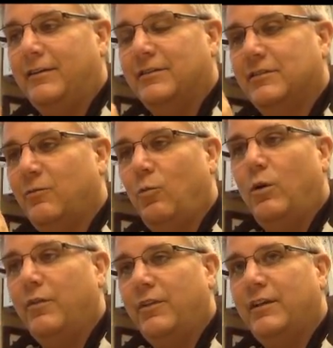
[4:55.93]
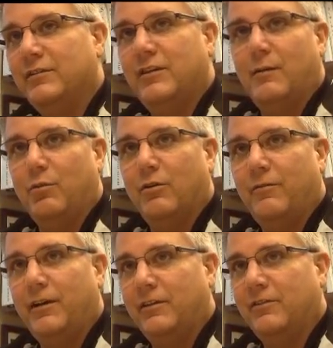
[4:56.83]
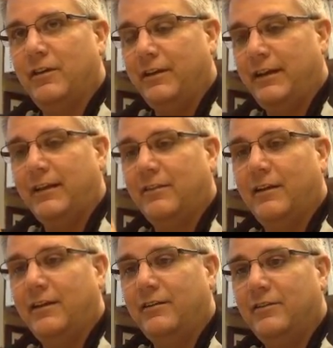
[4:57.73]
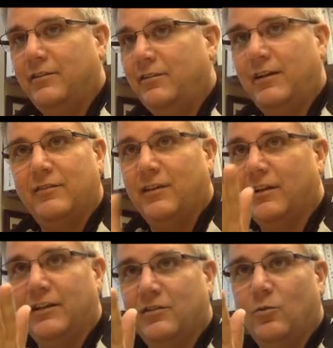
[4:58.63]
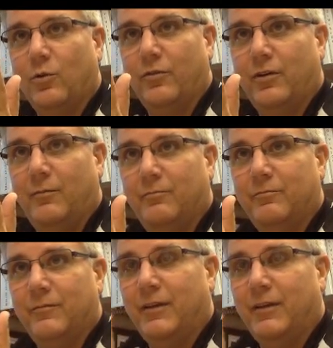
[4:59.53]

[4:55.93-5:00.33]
because uh, if one thing is not perfect in athletics, it stands out like a sore thumb. Yep.